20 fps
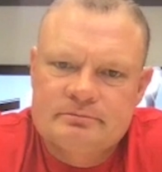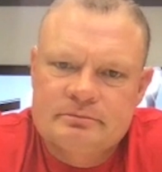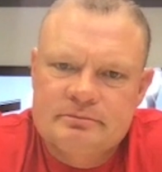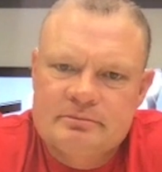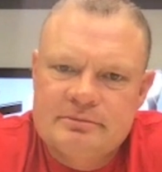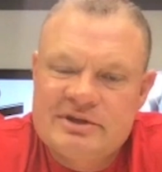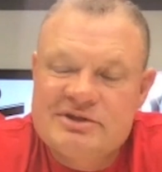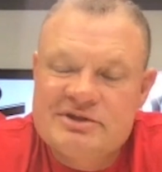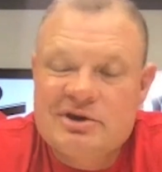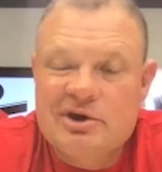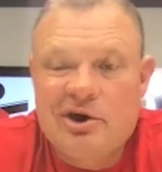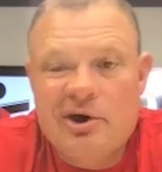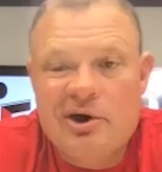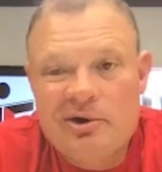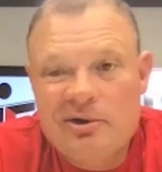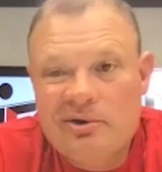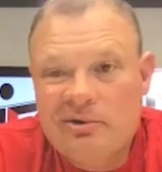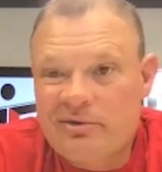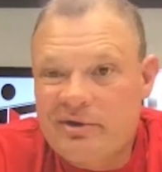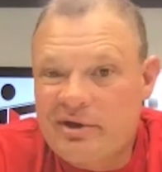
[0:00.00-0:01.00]
It's
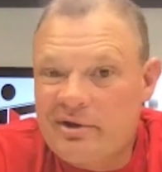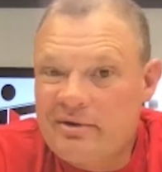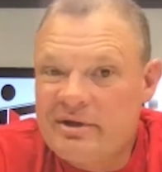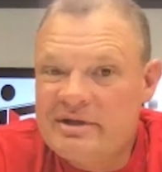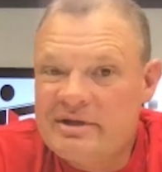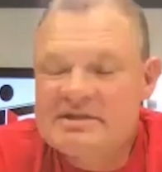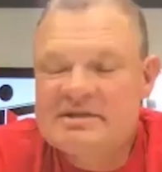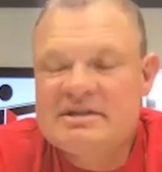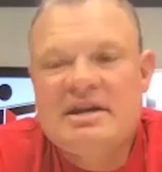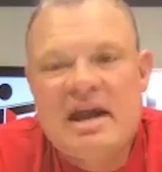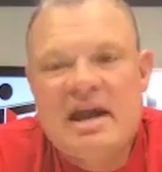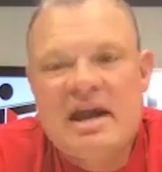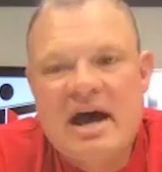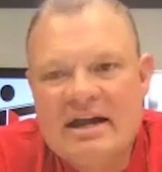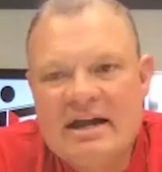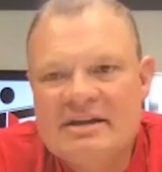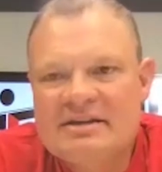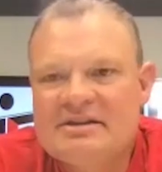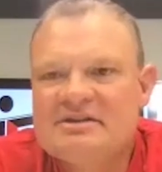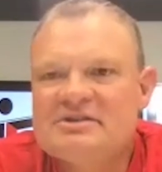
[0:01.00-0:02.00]
hard though.
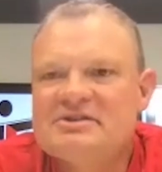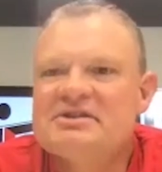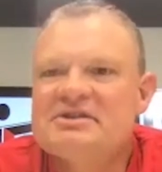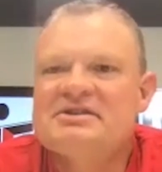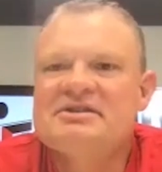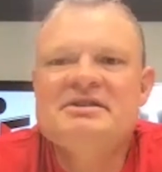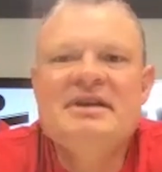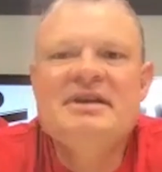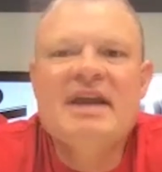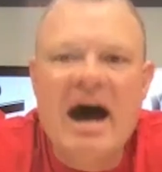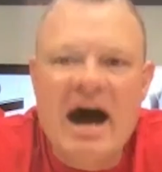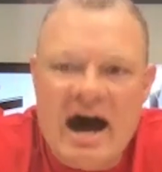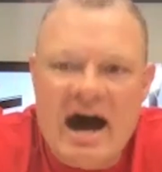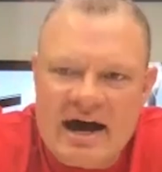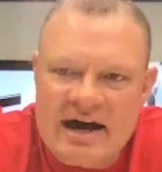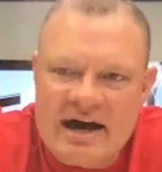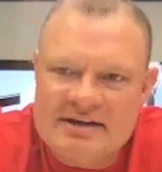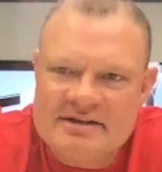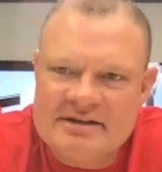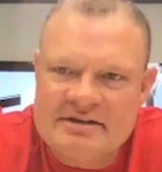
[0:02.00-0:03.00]
It's just
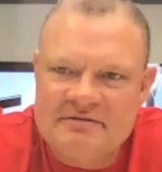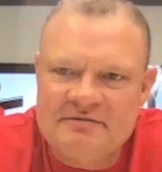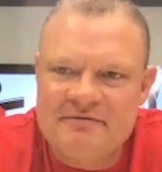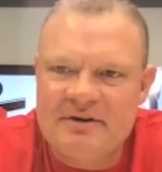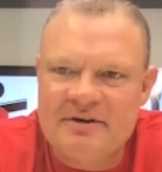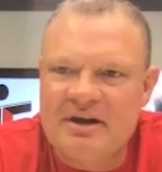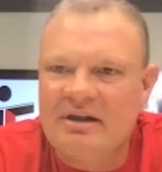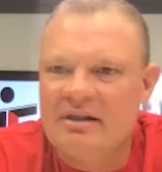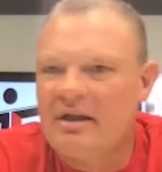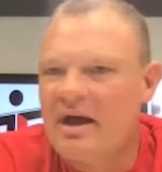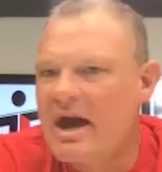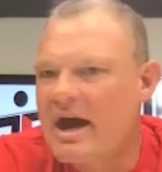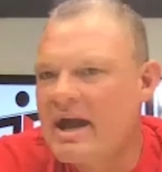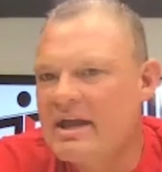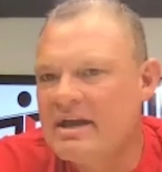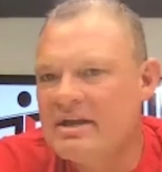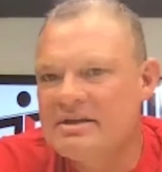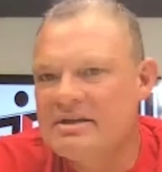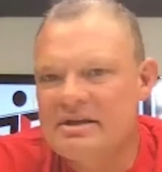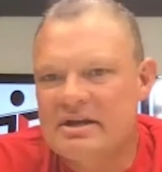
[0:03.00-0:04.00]
not. If a
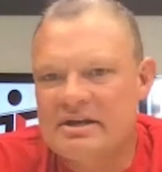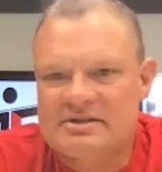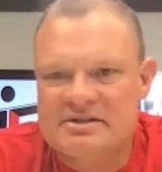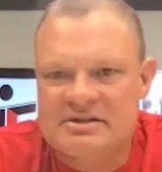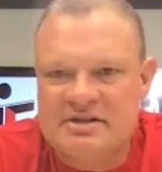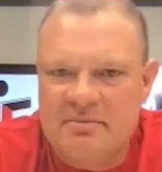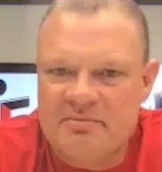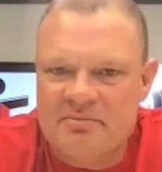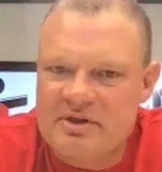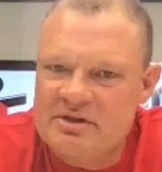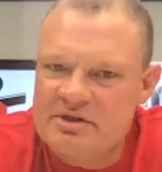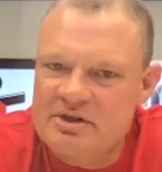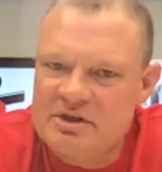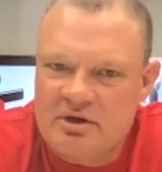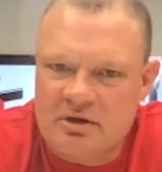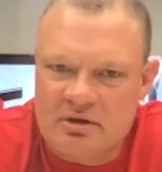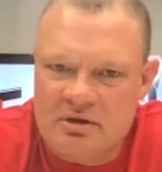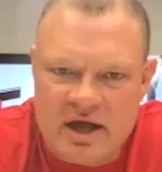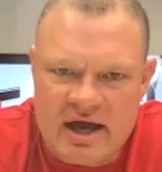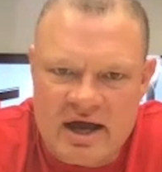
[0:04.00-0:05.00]
client does something you
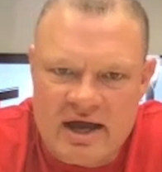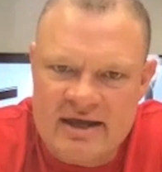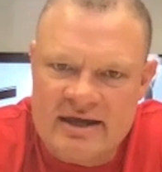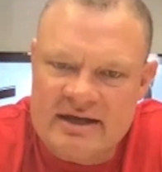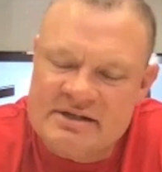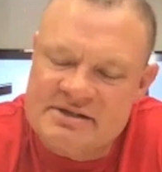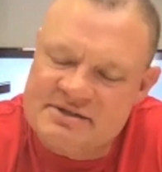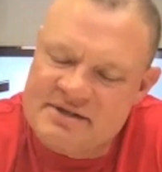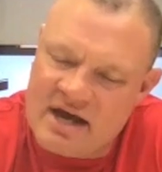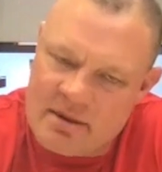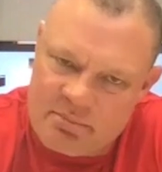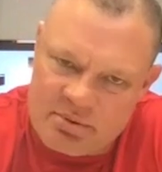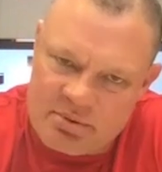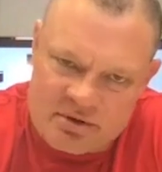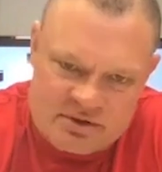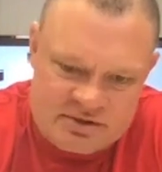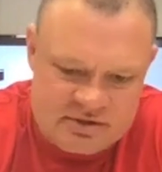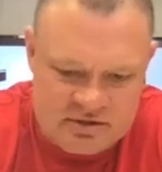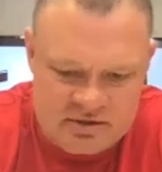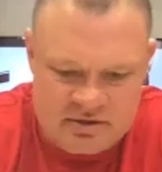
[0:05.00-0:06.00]
don't like, it's not
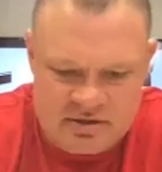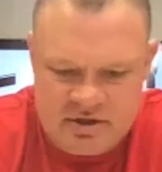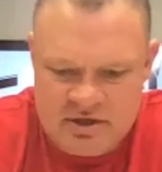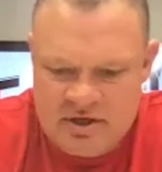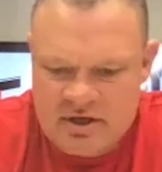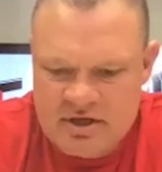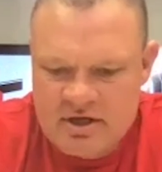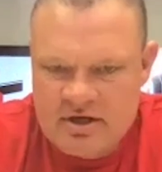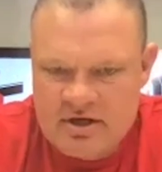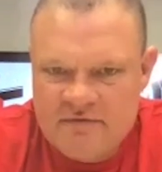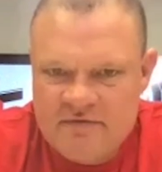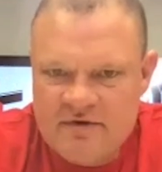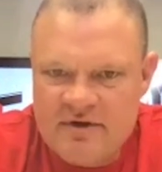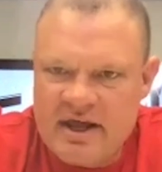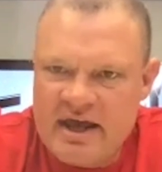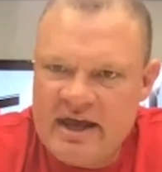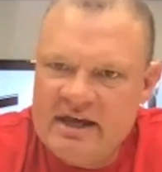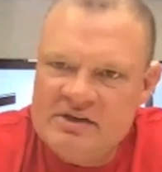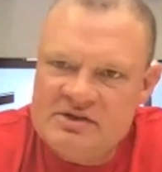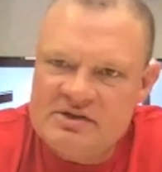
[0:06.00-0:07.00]
personal. If an
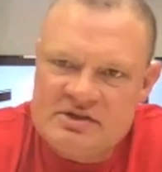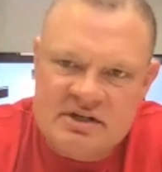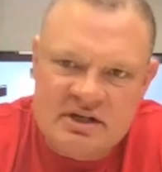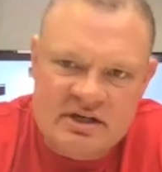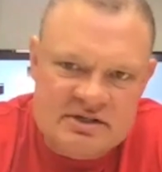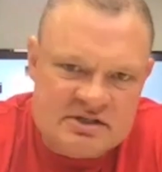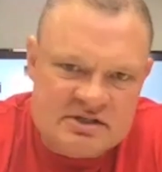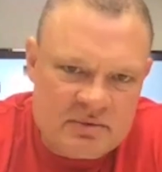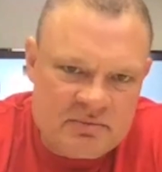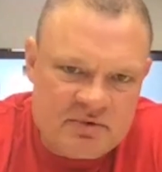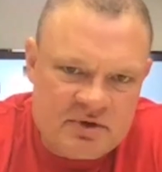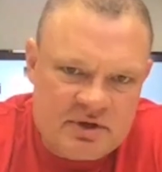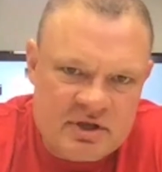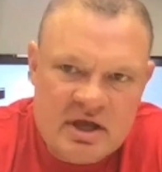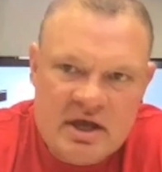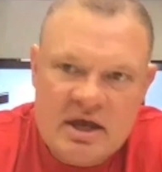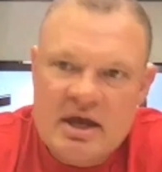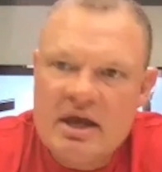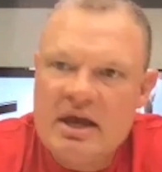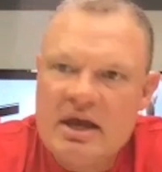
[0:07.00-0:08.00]
agent does something,
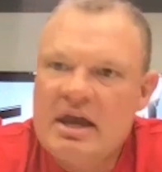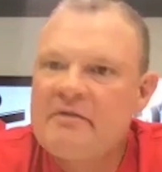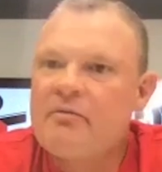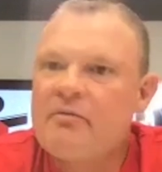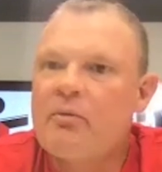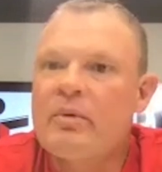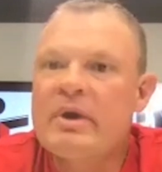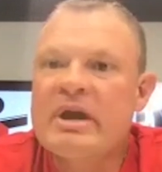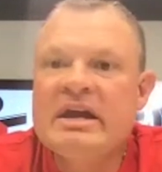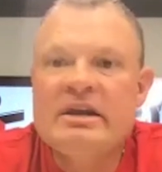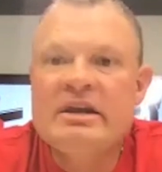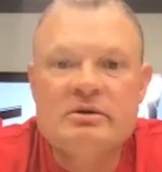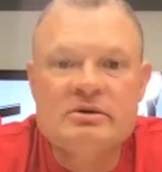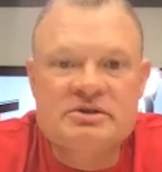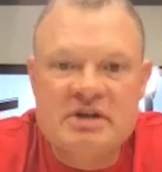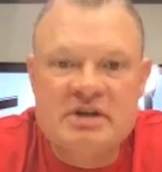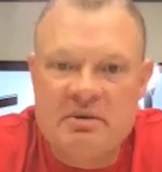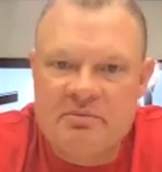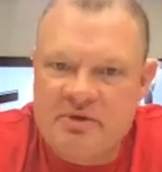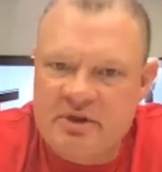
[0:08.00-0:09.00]
if we do
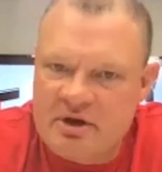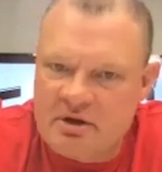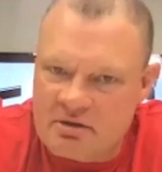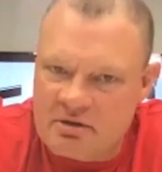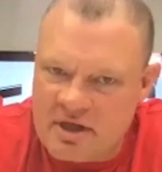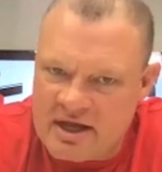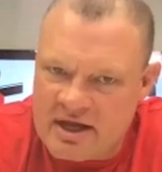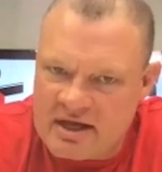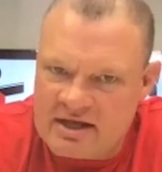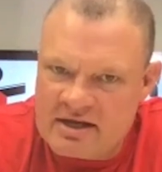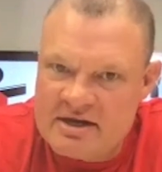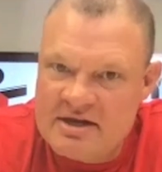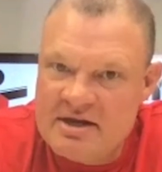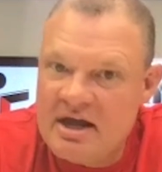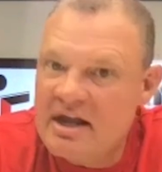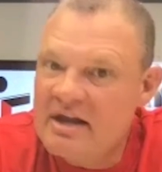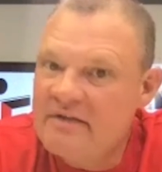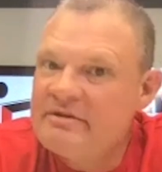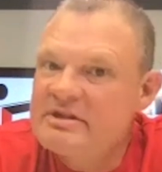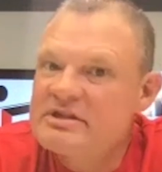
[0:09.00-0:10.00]
something you don't like,
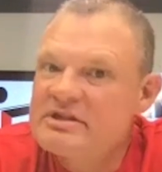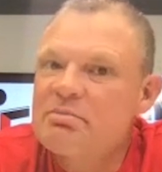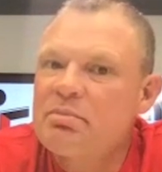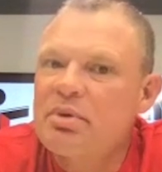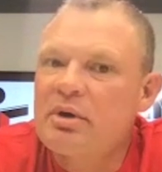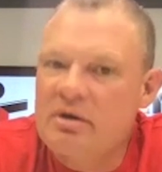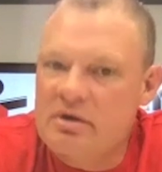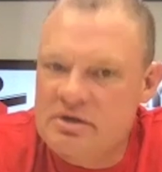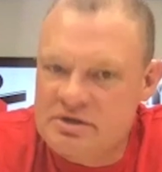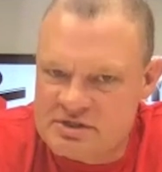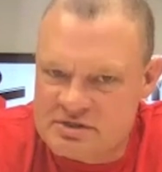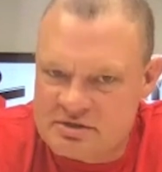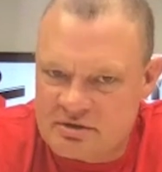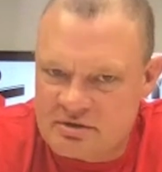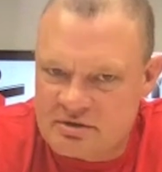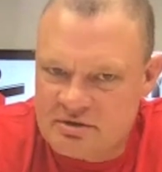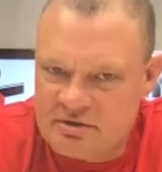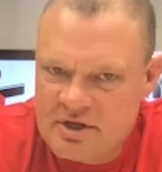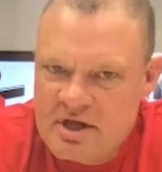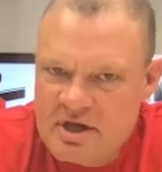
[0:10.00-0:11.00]
none of it's
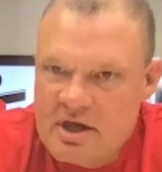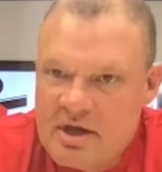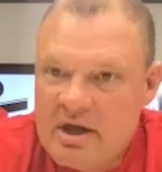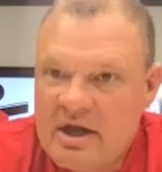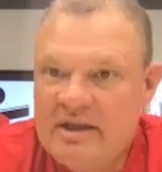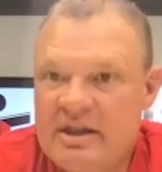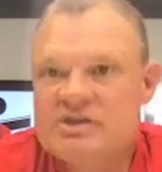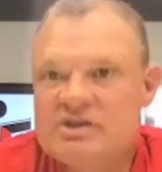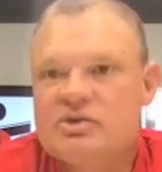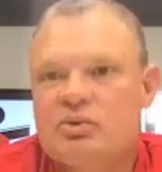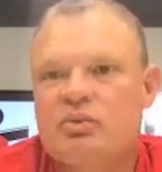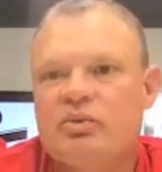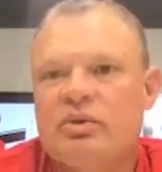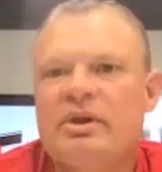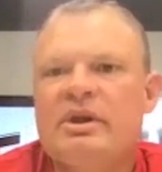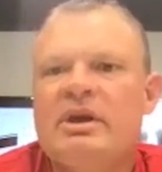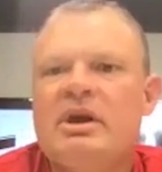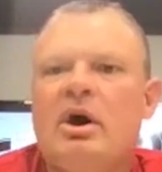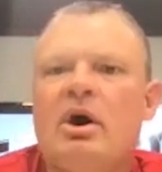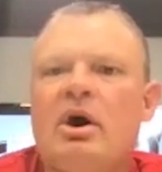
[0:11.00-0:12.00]
personal. And it's
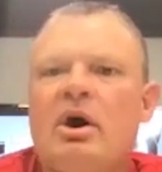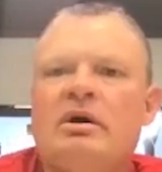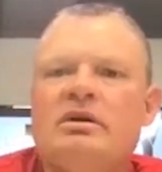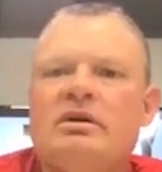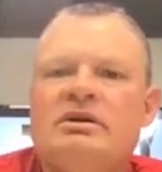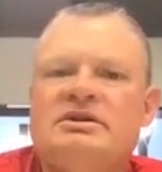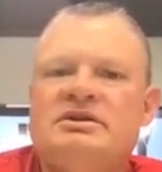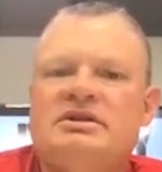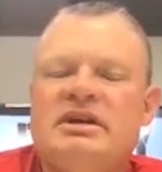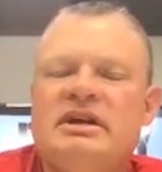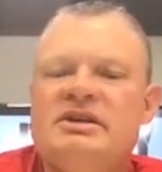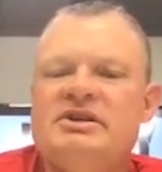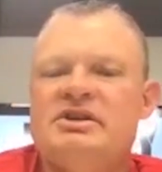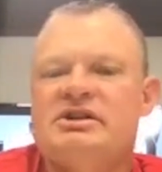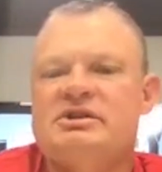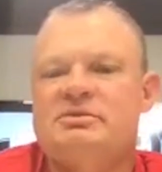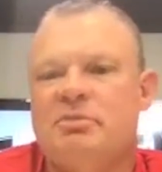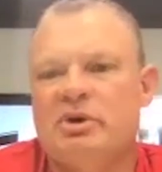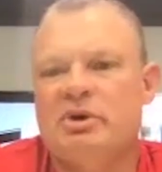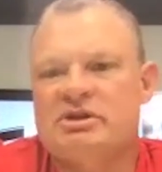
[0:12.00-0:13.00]
really hard to teach
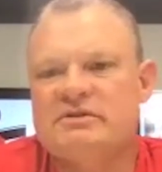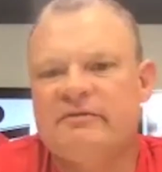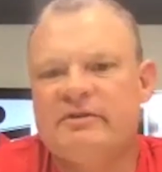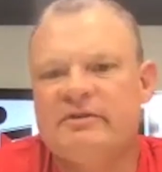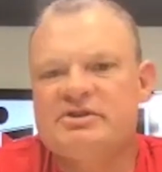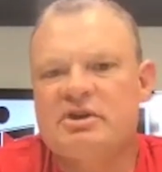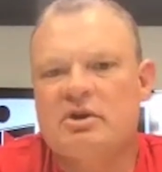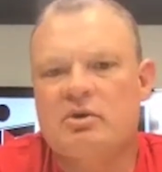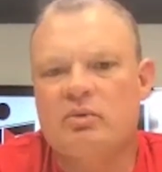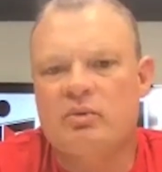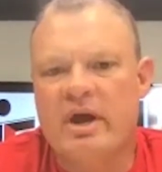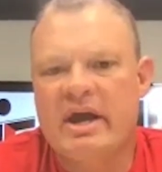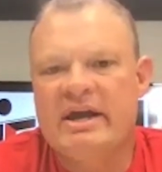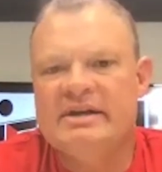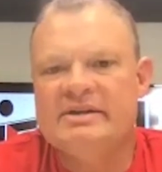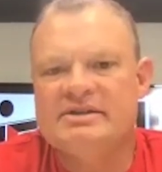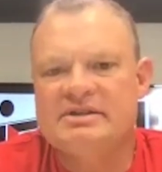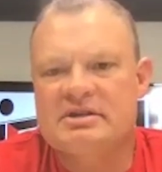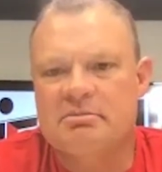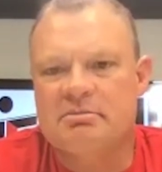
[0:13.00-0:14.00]
because most of us are
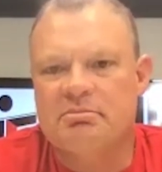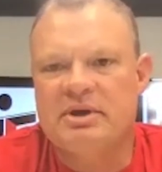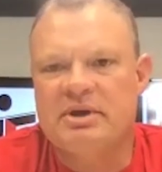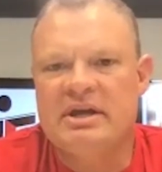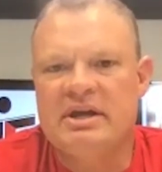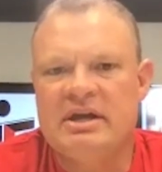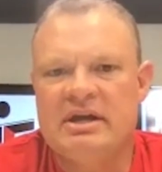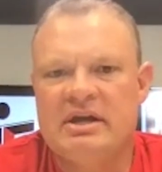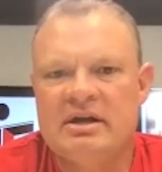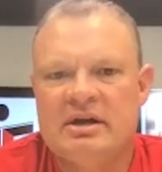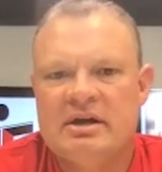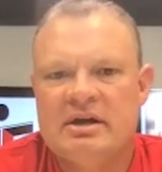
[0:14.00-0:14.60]
raised to